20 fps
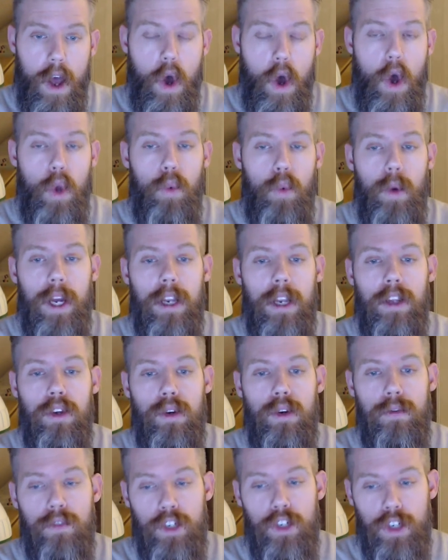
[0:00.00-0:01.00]
And when
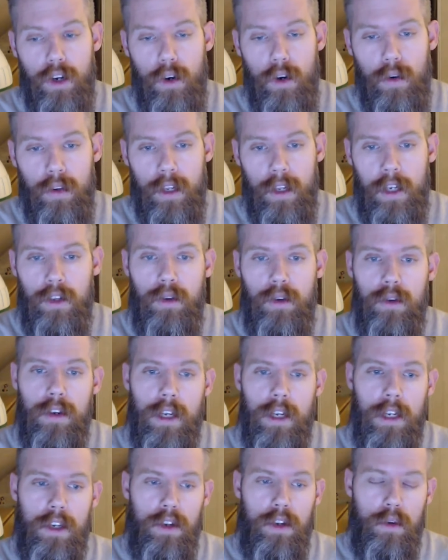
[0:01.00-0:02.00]
you've shown that you
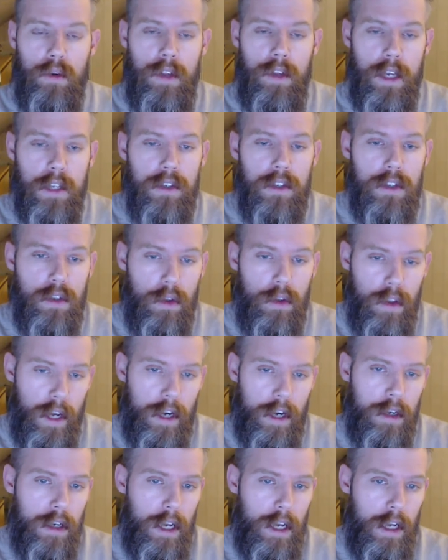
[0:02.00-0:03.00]
can do this to
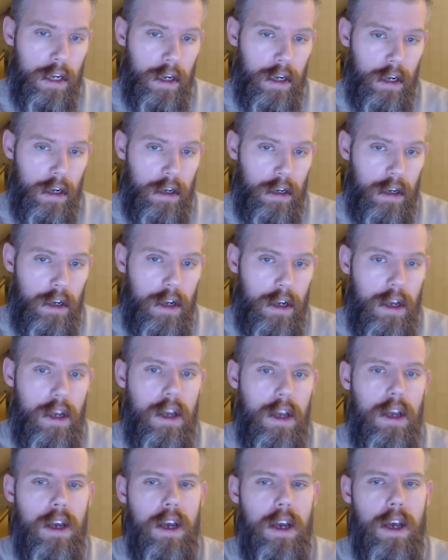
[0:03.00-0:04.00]
their data,
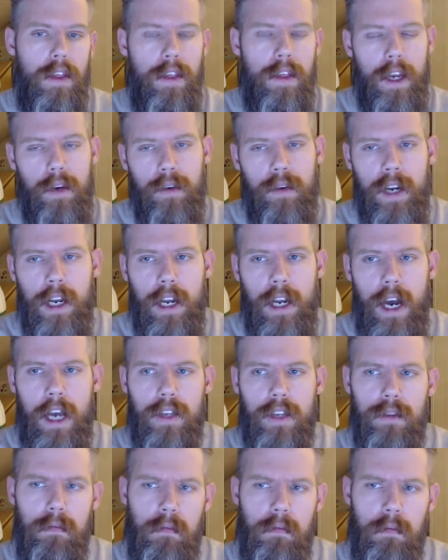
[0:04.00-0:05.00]
and they
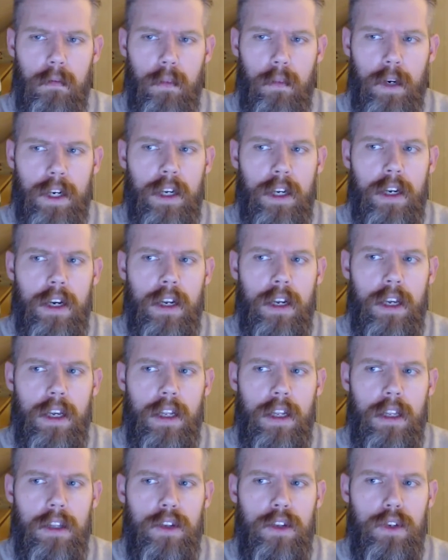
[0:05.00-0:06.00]
realize, we're going to
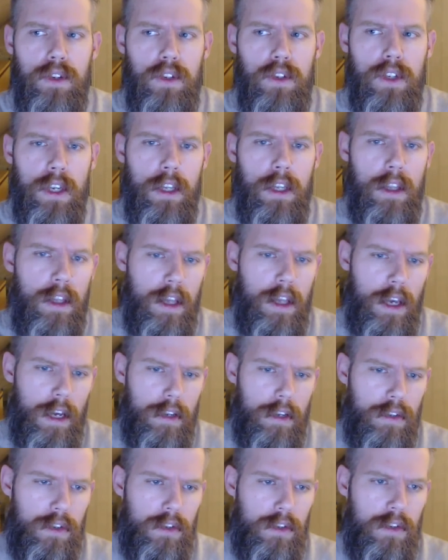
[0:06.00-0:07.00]
need to see
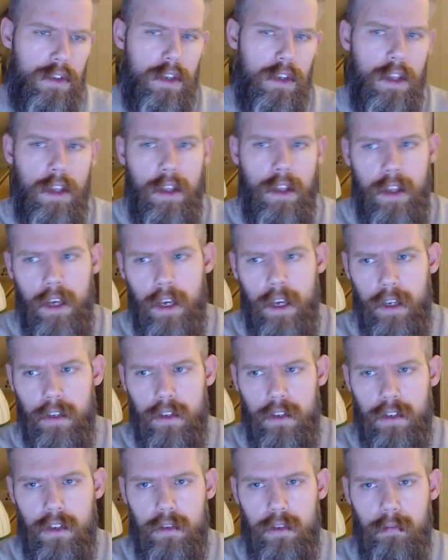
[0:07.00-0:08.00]
this and
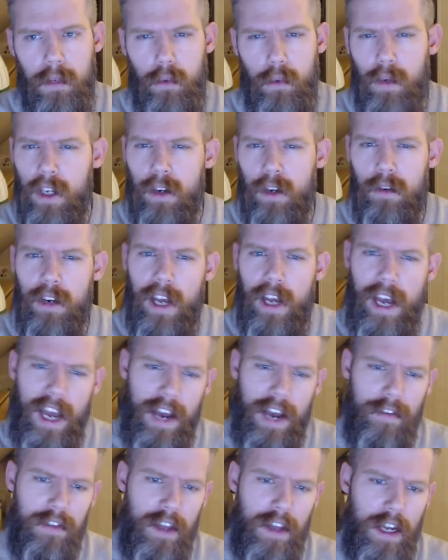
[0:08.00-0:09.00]
this, but we don't
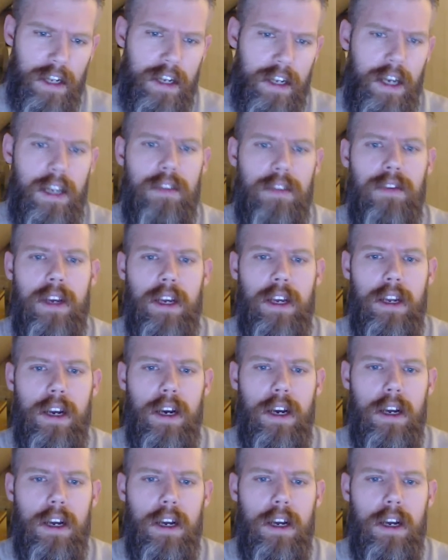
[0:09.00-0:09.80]
have that kind of data.